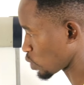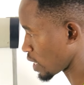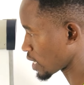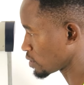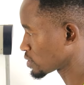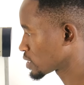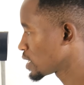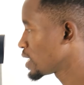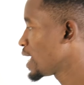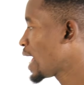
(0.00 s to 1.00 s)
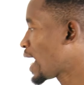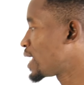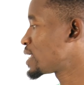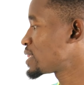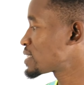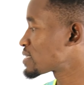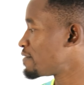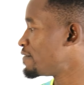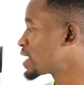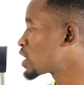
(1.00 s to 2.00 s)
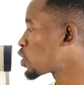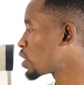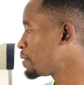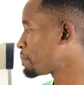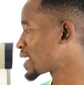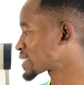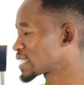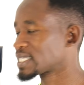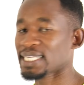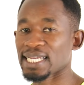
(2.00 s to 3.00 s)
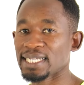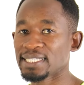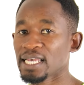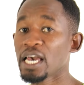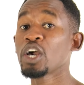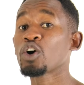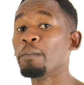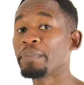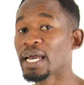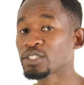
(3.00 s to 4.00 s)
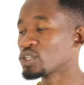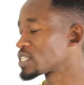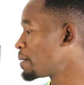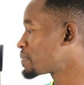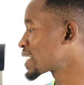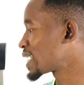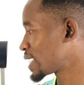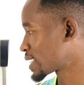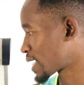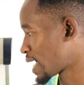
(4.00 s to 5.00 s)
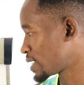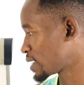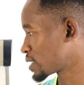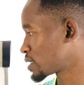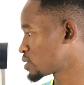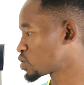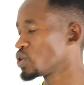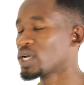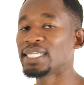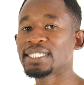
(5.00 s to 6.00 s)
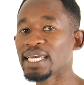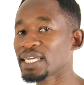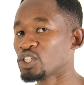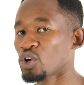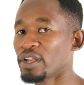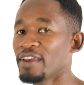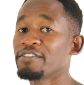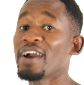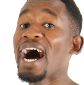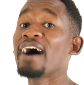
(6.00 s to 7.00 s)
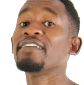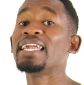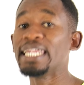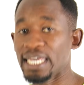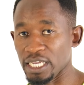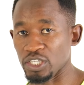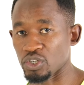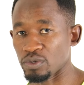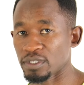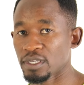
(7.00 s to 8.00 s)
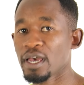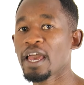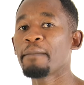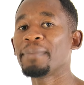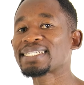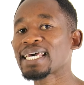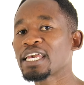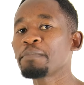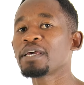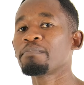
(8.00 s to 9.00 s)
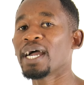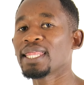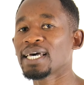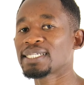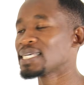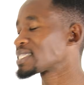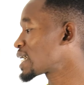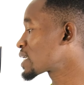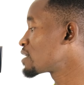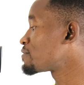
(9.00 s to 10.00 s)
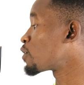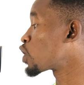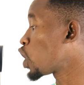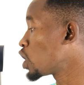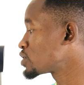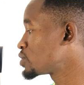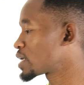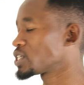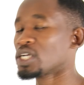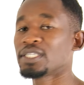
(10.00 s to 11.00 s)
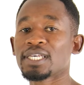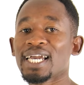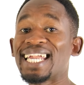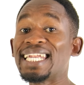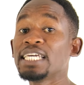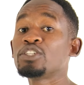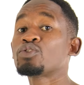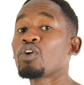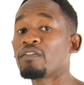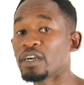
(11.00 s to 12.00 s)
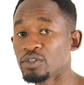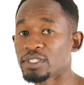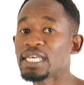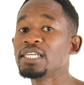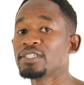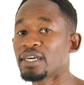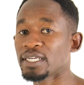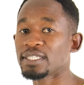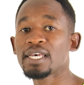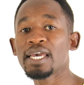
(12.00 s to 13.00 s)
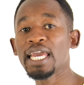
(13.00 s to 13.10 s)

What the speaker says: workout. And this is a very low impact exercise compared to something like running. So you can take it on if you have knee issues. But keep in mind that cycling for long durations can lead to overuse injuries